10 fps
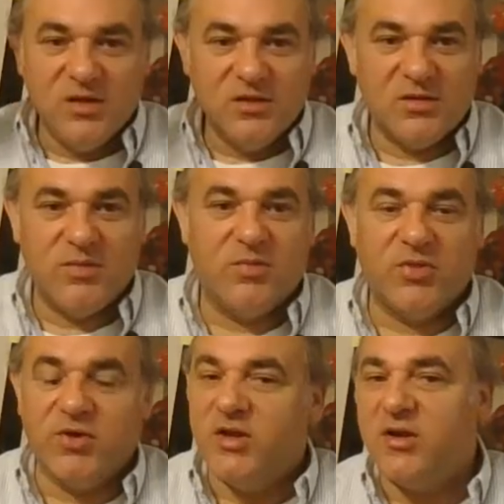Some people
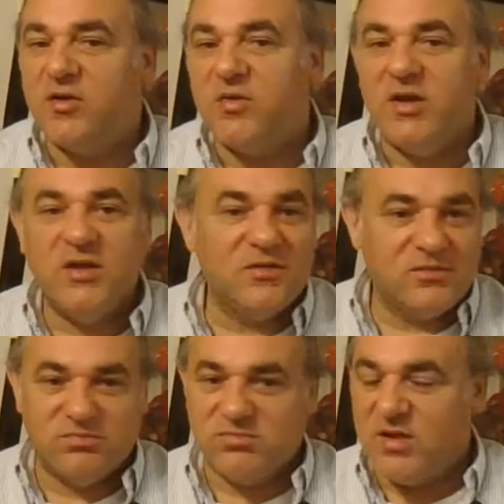30
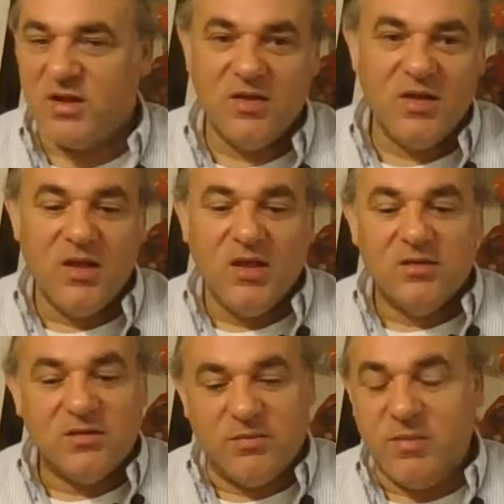degrees. Uh,
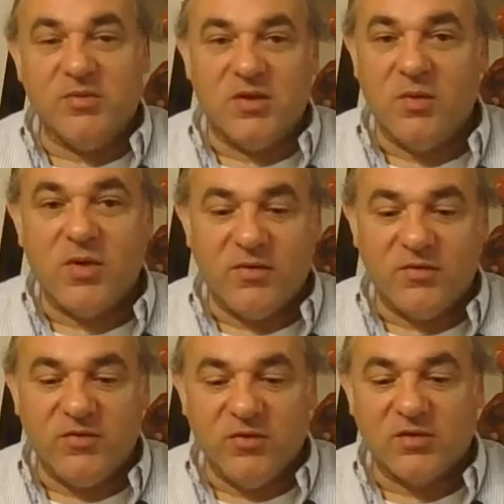some people say whatever
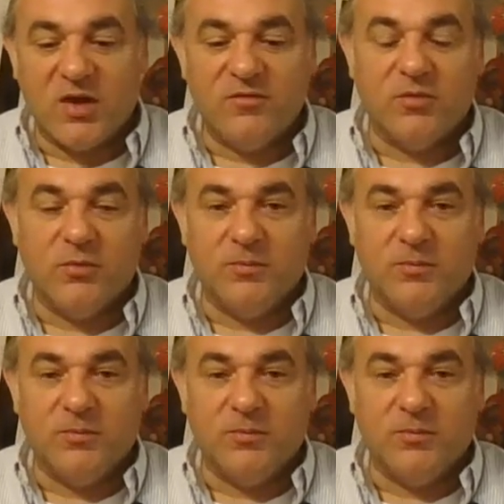feels comfortable.